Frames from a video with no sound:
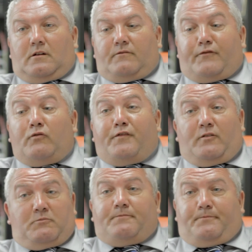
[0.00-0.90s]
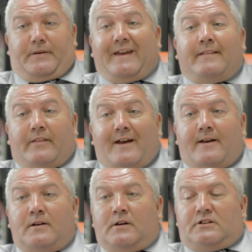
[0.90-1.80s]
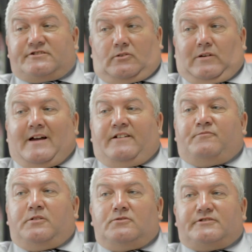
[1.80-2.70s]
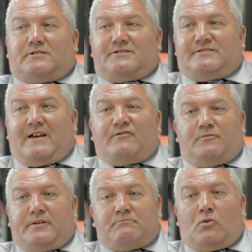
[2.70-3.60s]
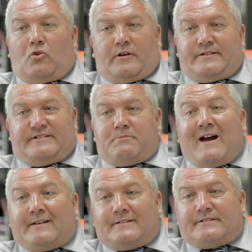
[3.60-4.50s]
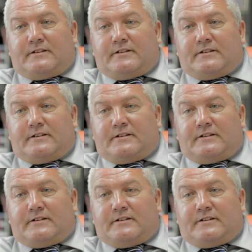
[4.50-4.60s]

fulfillment, being there. So live music has never been more in demand.